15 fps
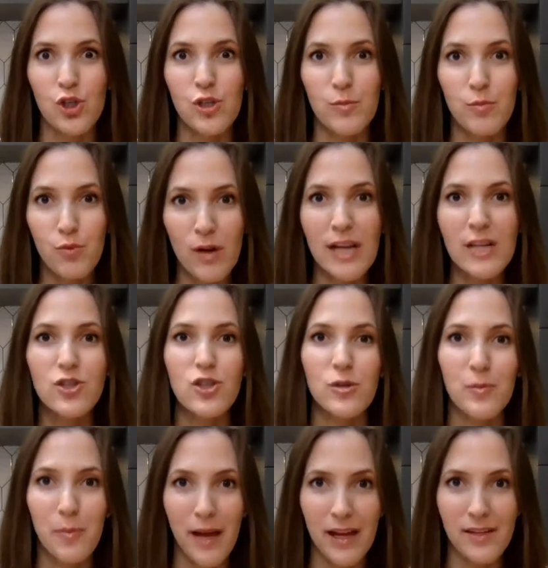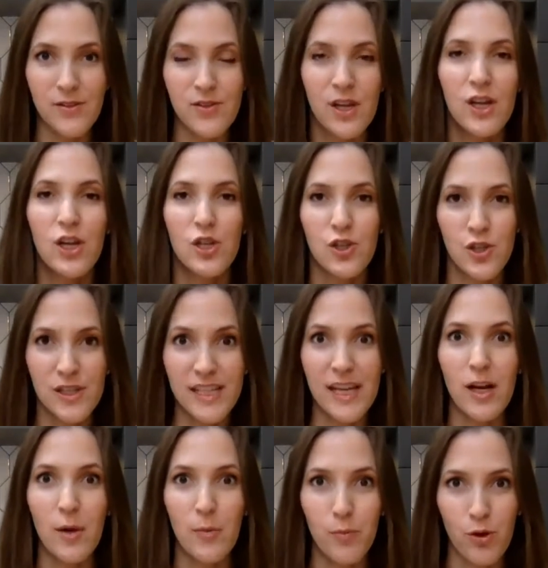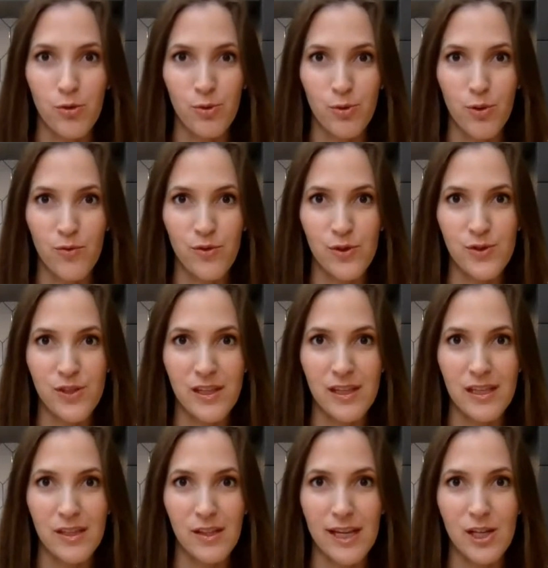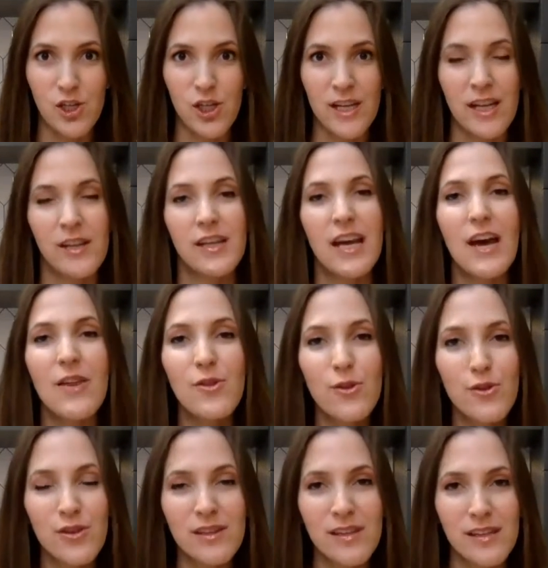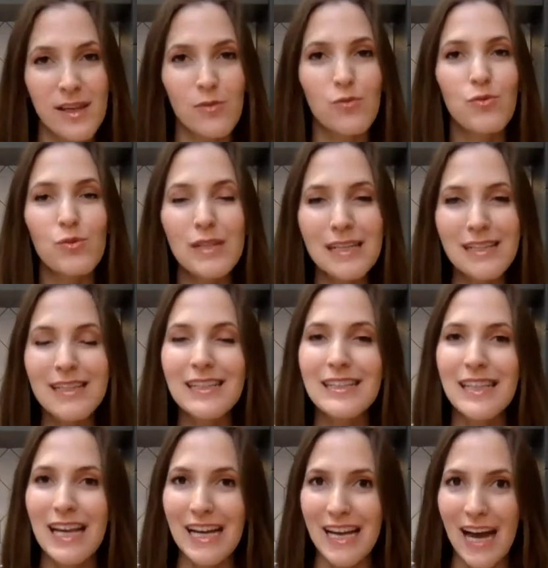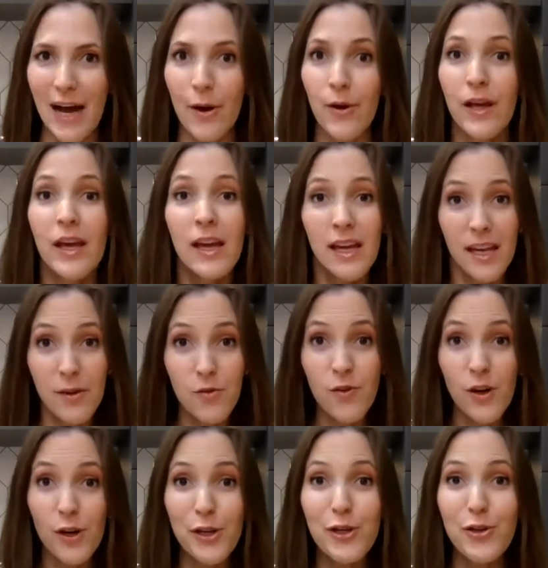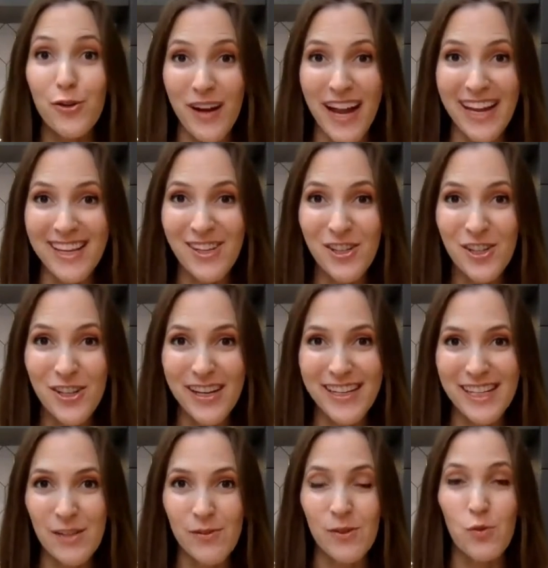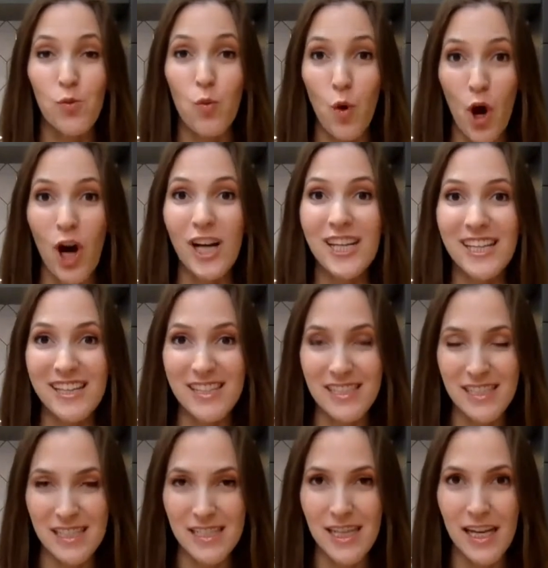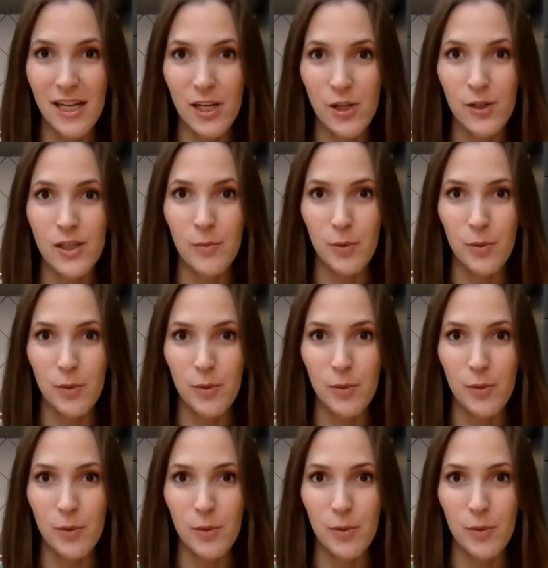to pressure Pence to get on board with reversing the election. And the other thing that they really laid out in very granular and even wonky detail in the